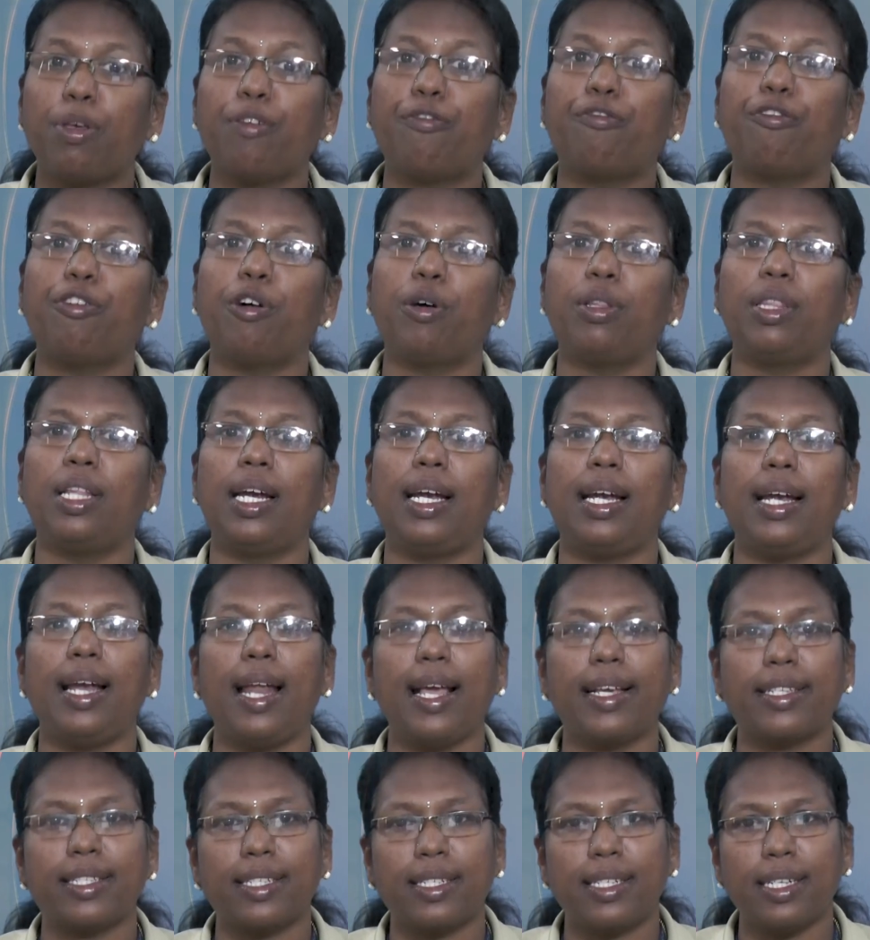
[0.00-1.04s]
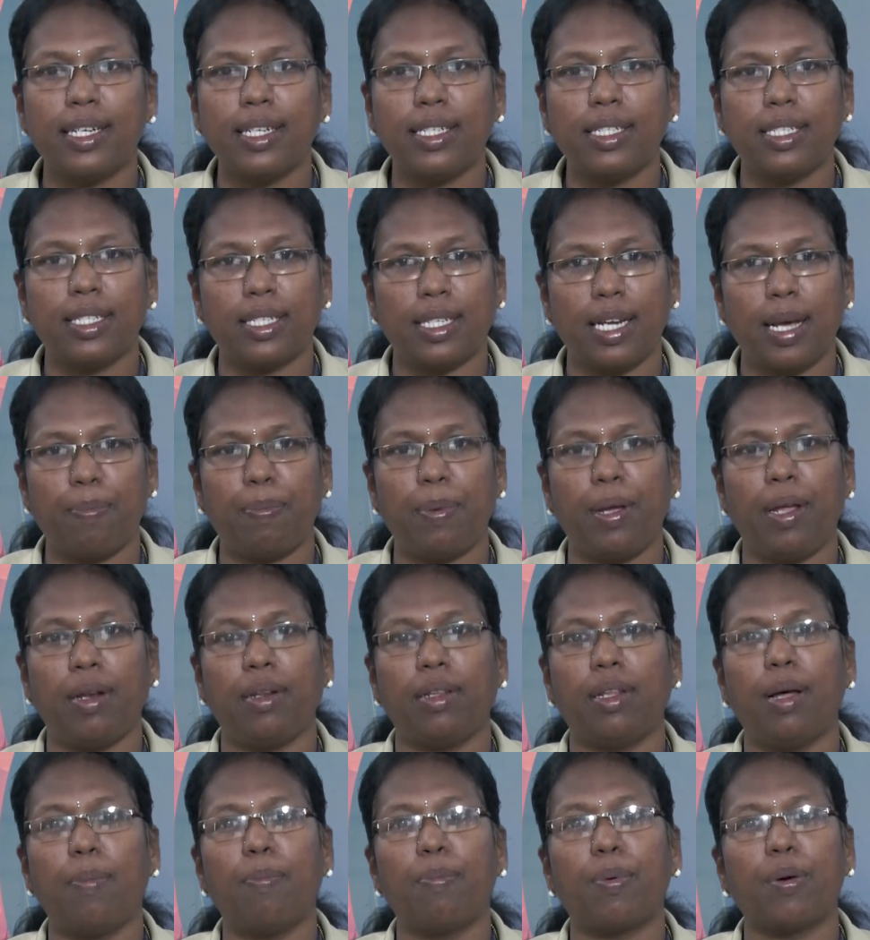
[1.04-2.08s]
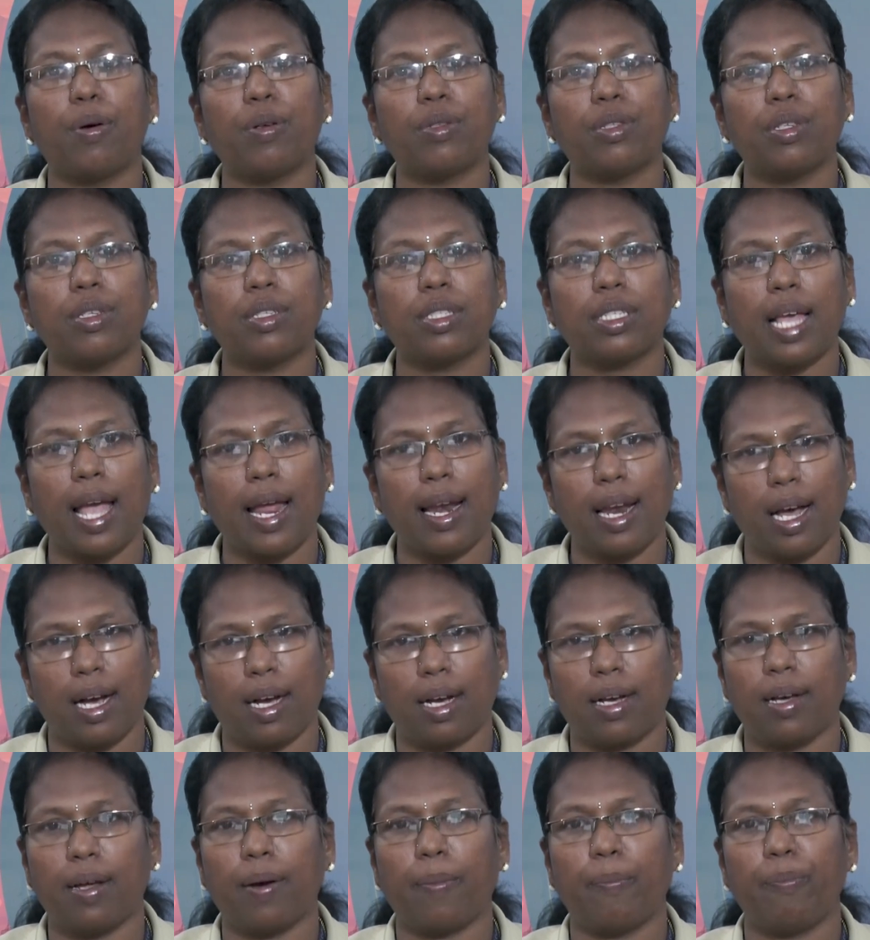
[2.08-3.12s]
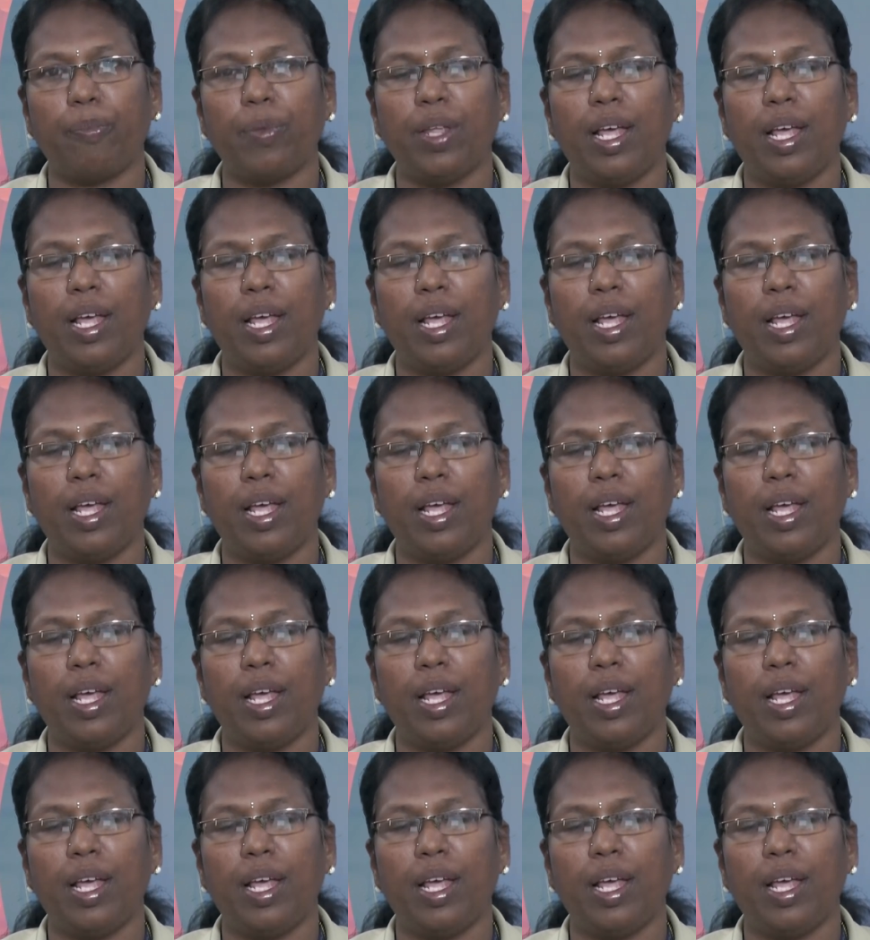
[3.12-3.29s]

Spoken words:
before the next step in the process can occur.